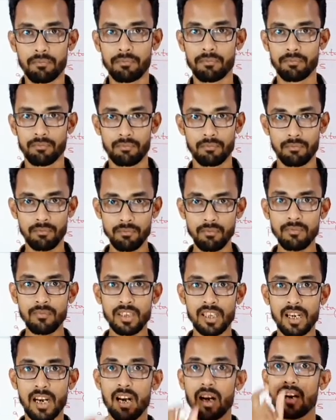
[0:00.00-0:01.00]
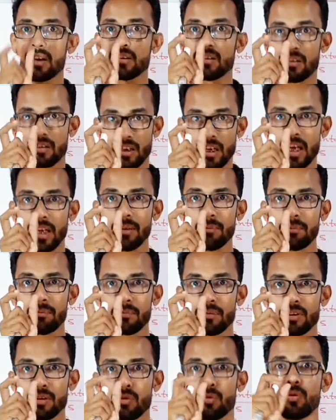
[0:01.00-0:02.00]
A tribe
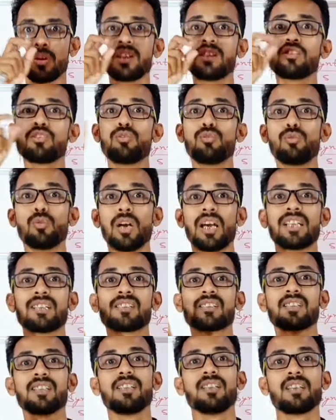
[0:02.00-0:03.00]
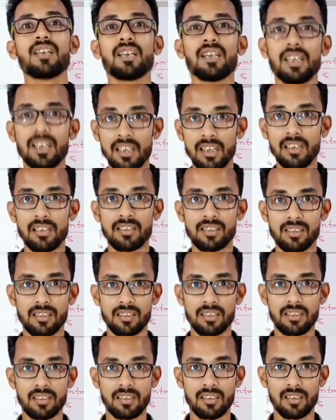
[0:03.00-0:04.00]
which dwells in the hills.
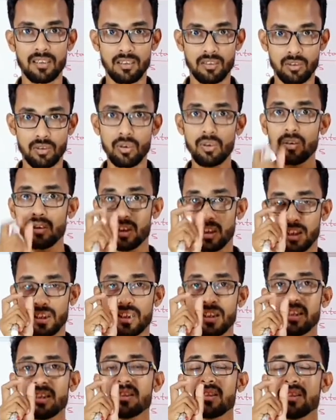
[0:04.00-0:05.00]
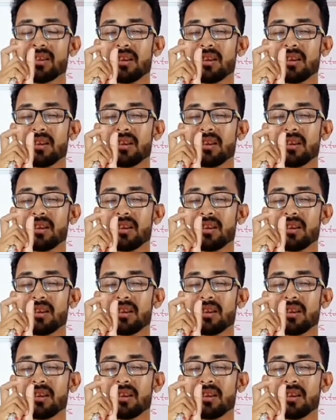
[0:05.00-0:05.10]
So it is